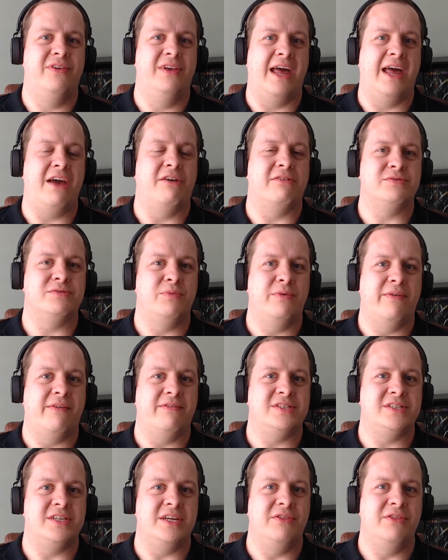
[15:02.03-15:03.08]
layoffs we've
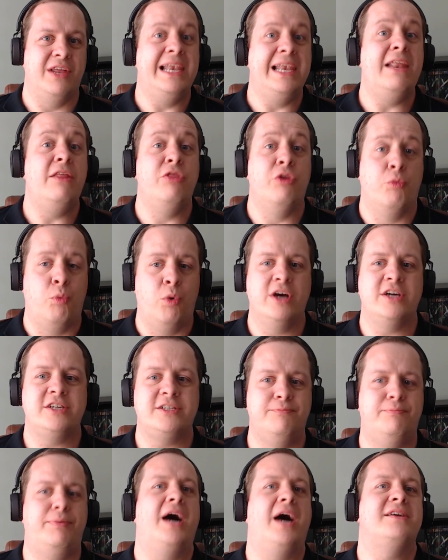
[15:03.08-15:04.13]
ever seen, the
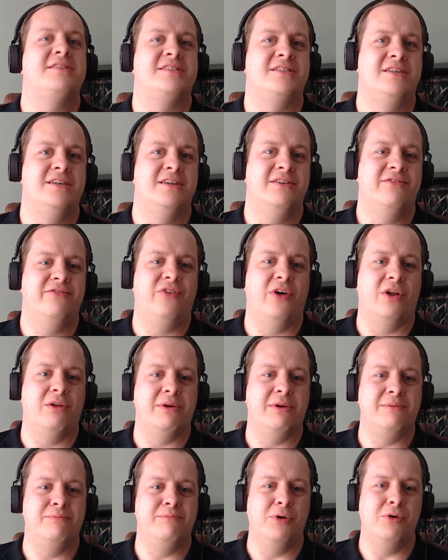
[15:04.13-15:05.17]
worst bust
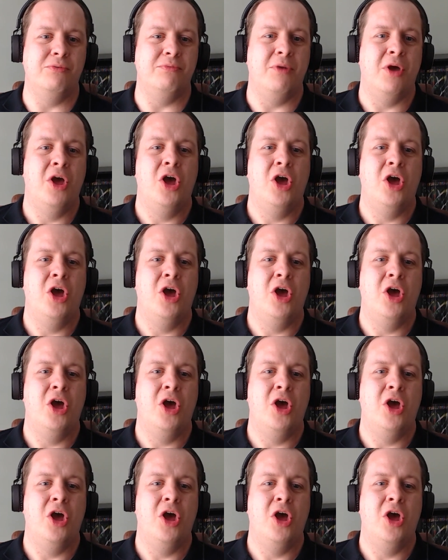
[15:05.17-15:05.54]
following boom.